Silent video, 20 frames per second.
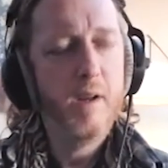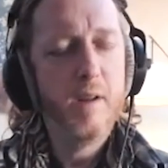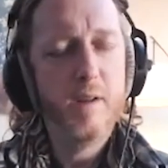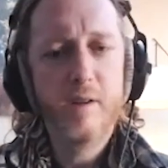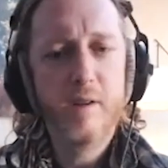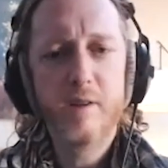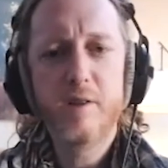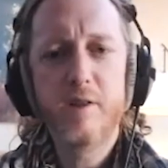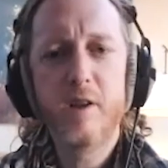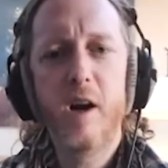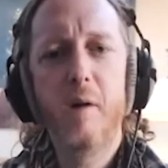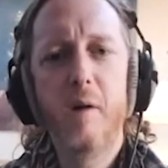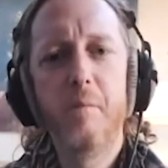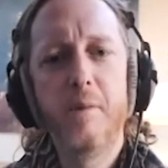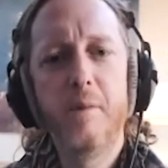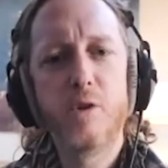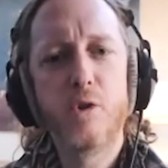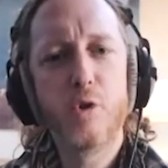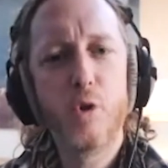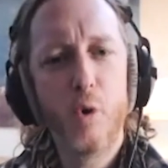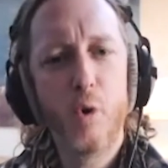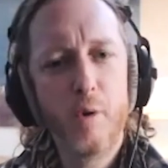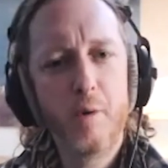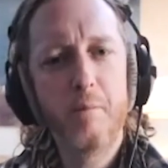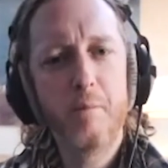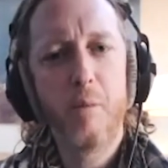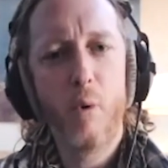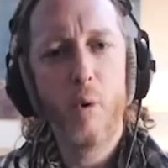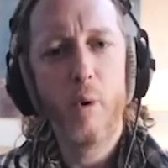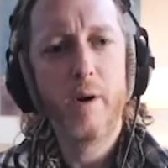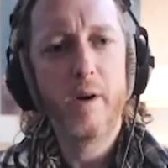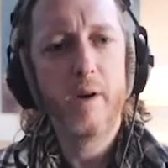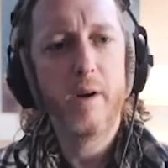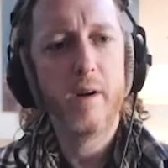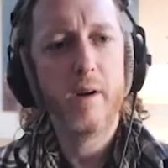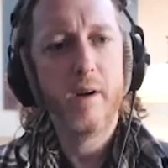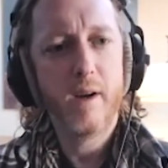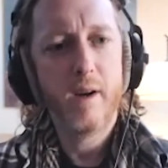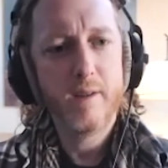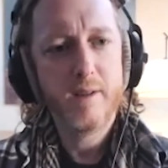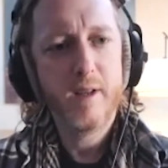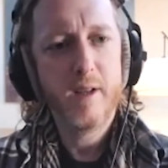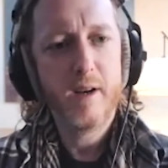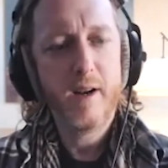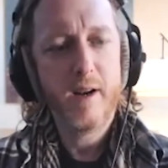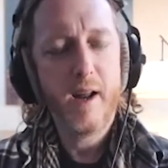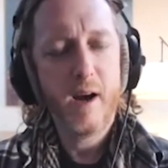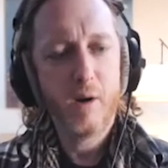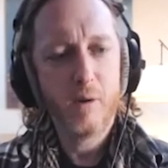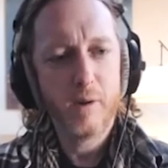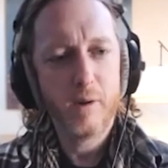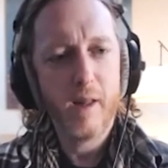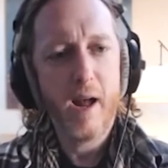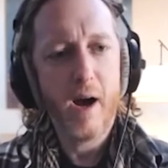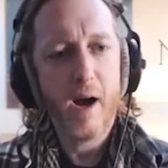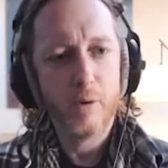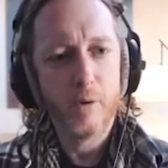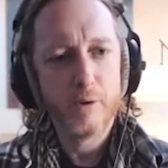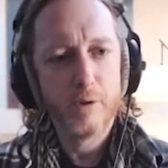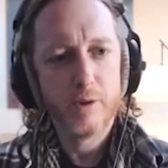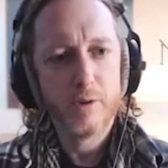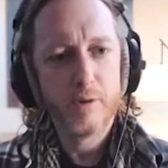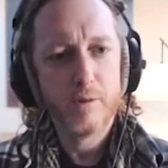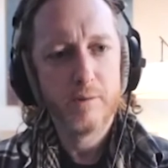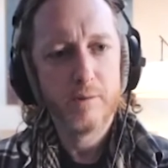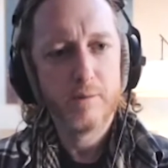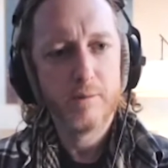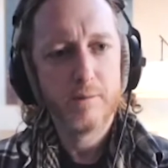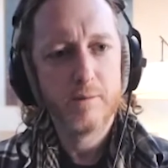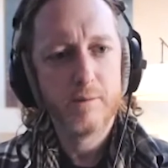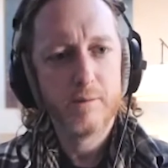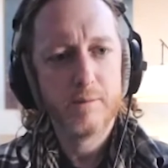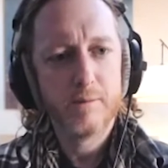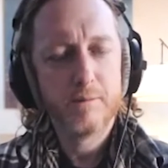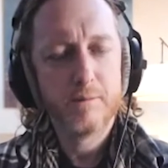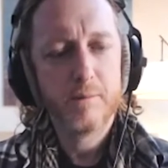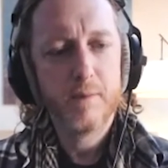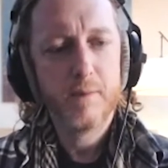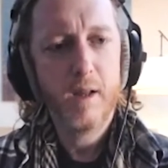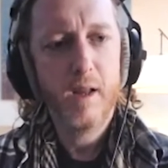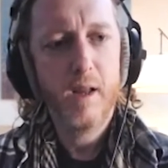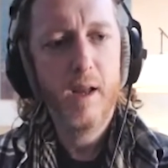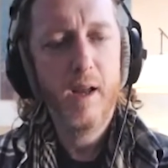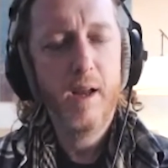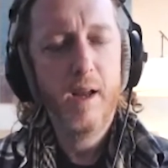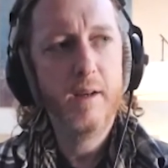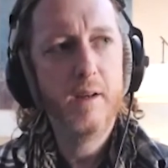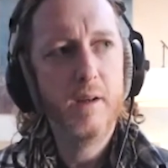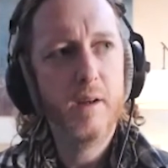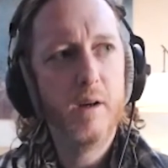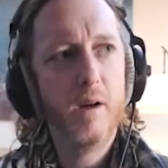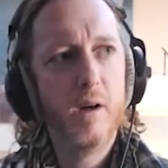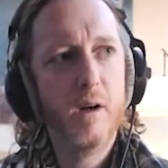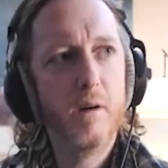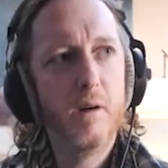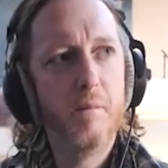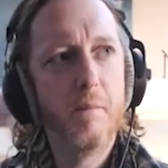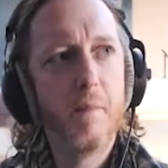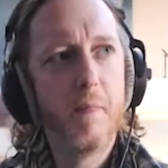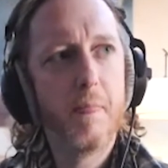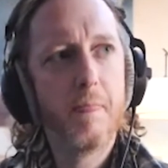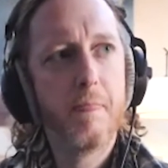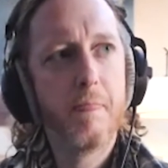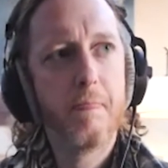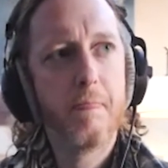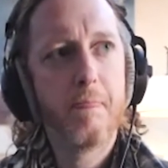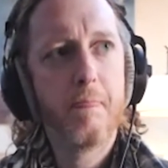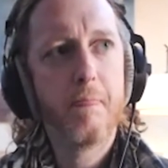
man, this album is so important. I said it out loud. And um